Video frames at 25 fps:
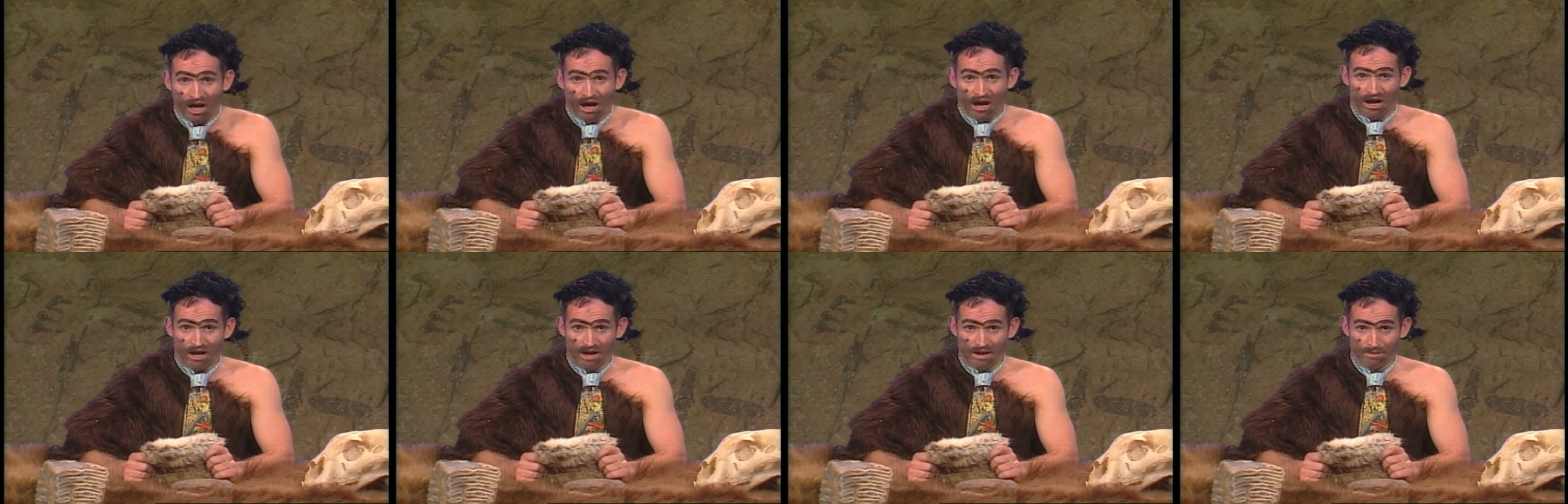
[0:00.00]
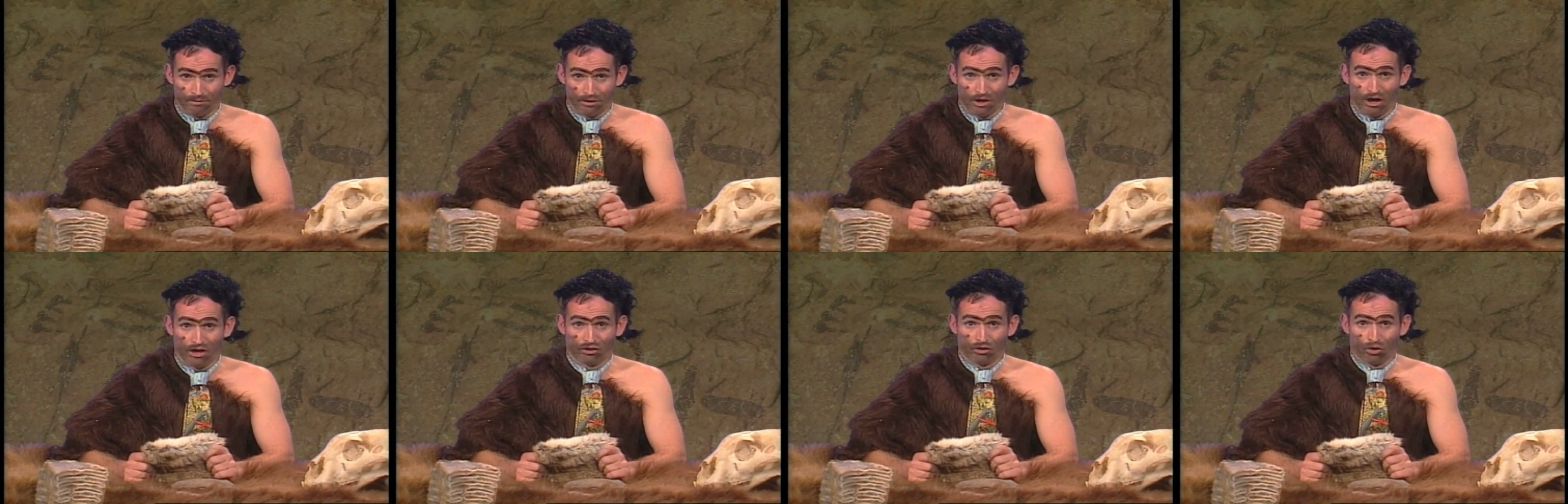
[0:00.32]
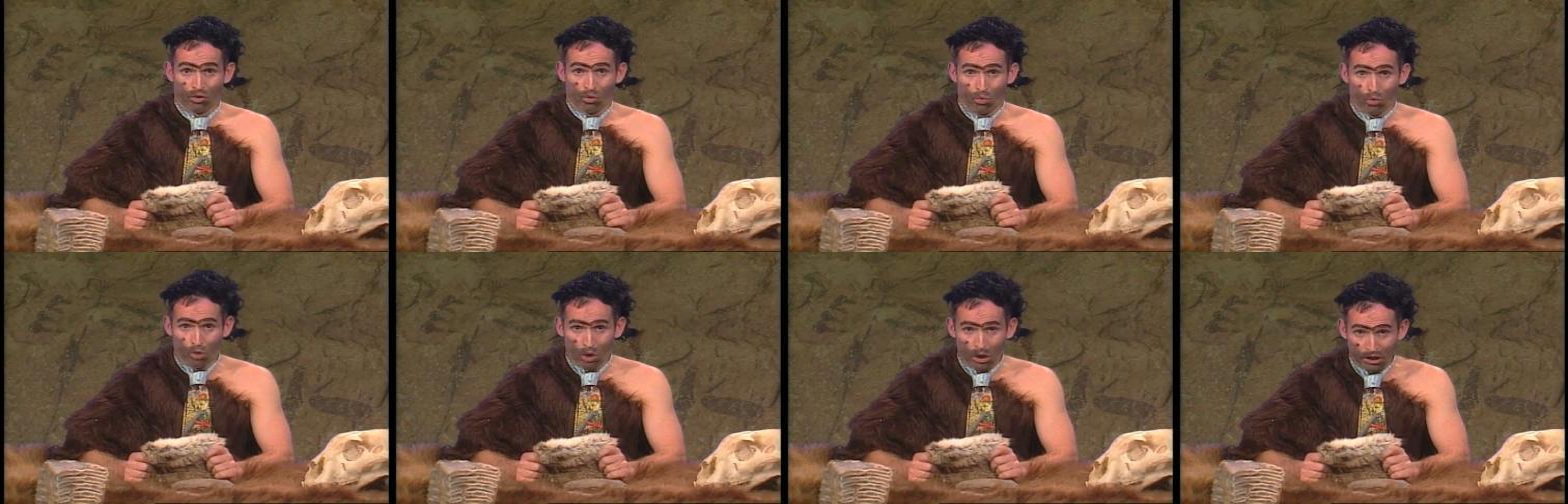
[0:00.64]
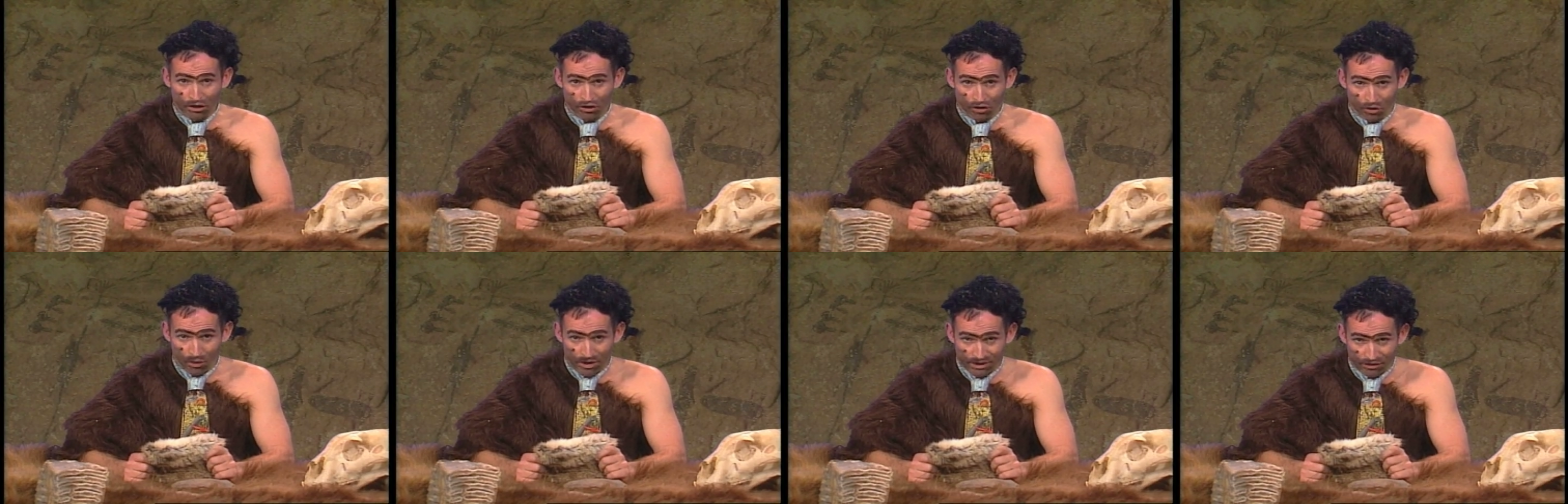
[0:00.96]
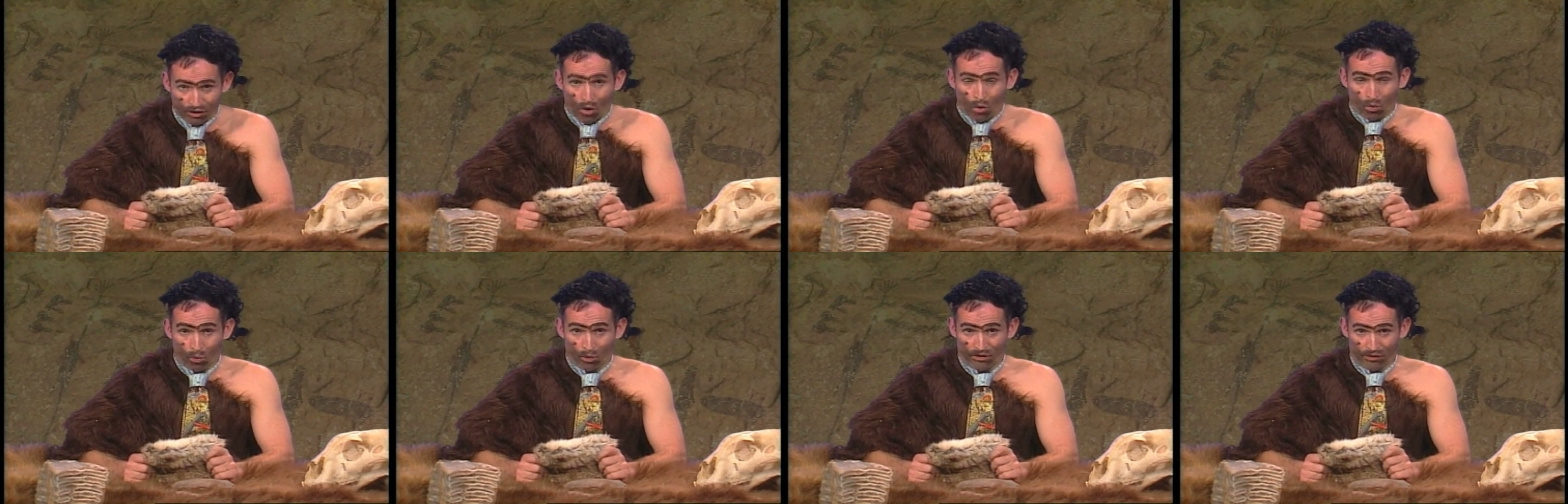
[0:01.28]
I'm Dr. Wooly Dewitt
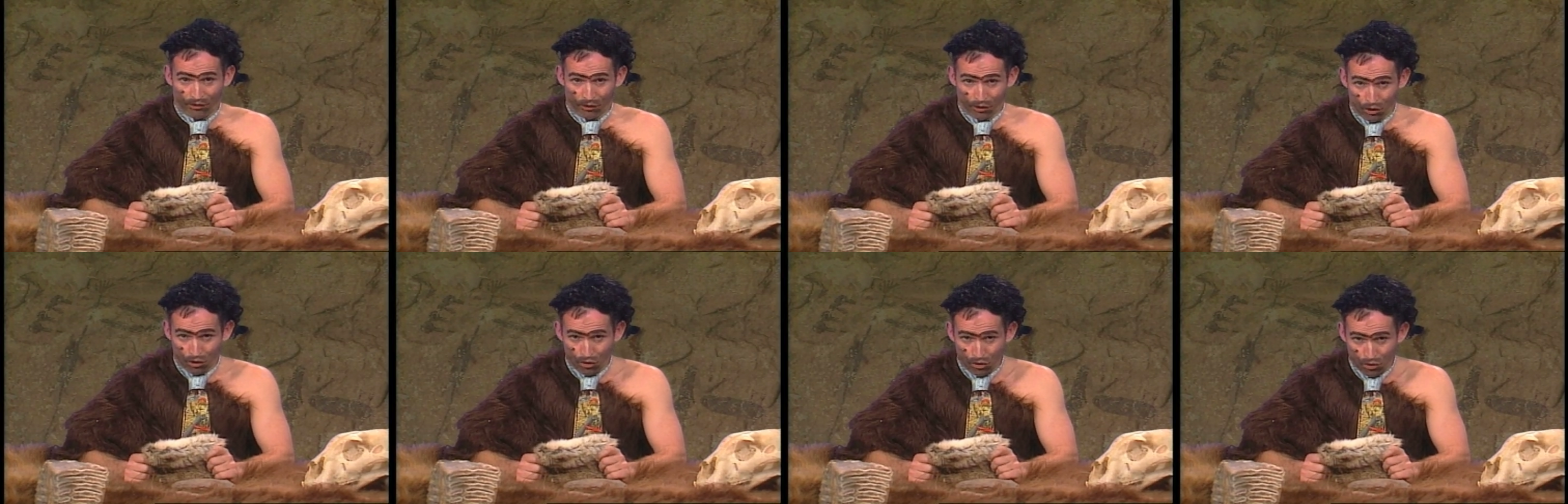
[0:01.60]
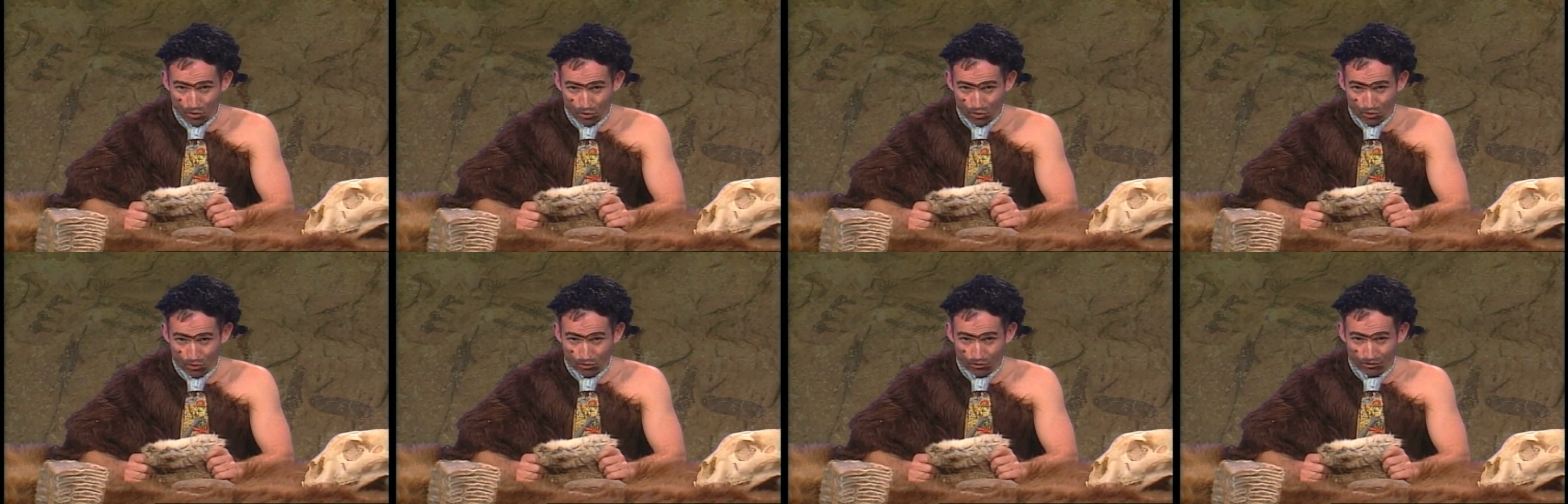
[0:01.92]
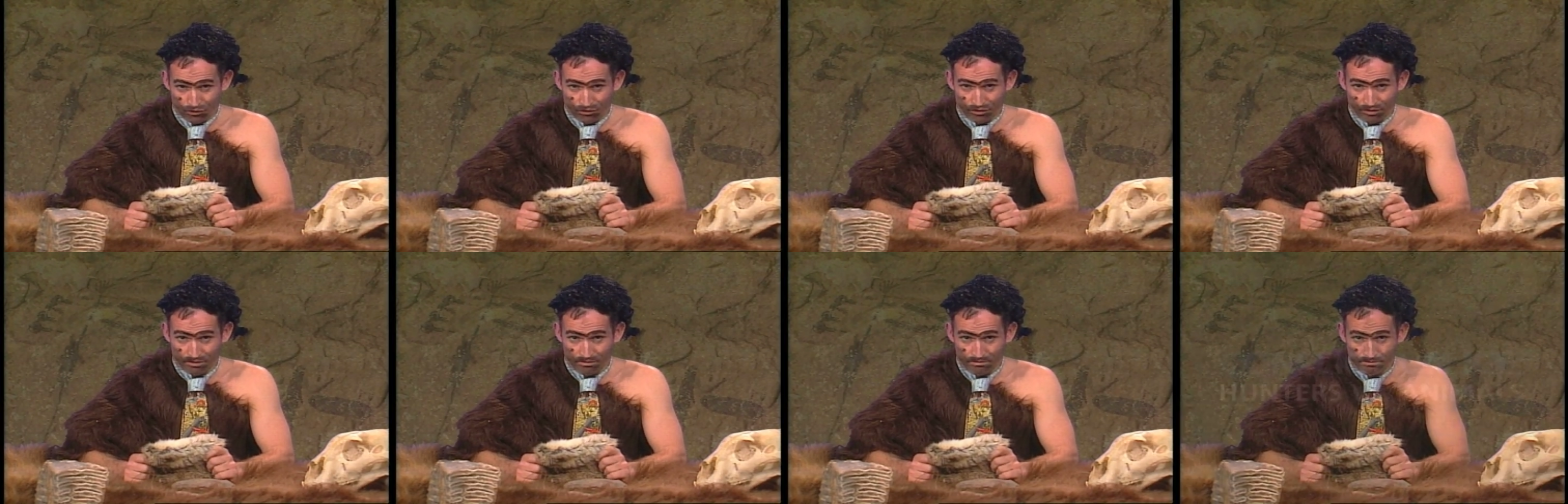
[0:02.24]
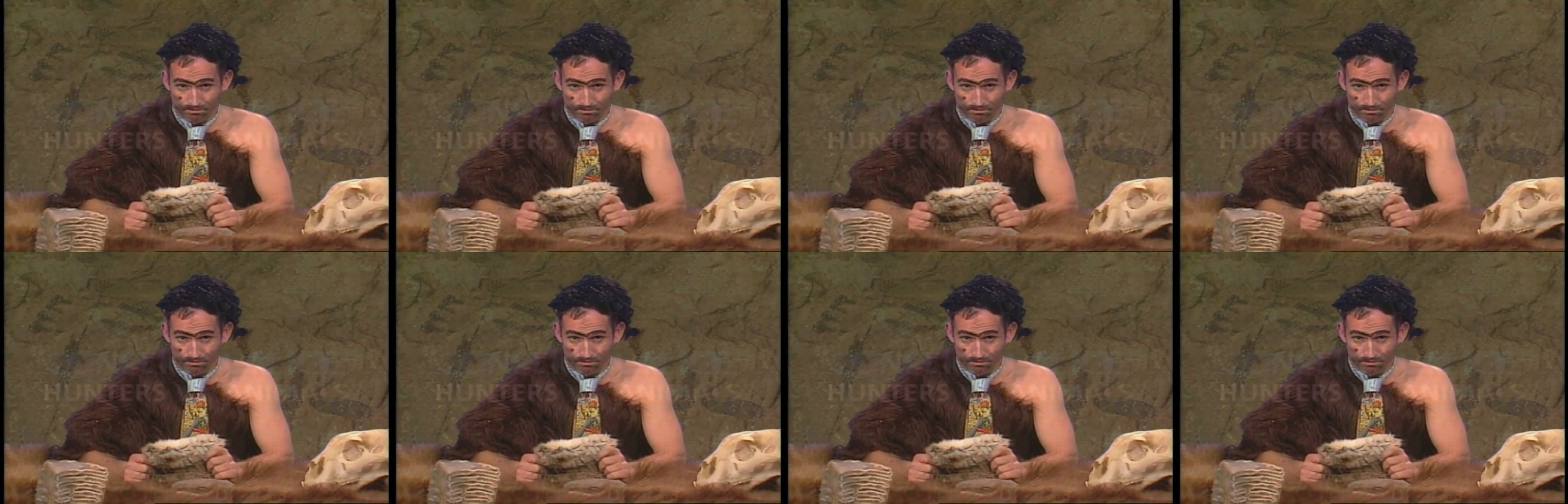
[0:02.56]
with the news.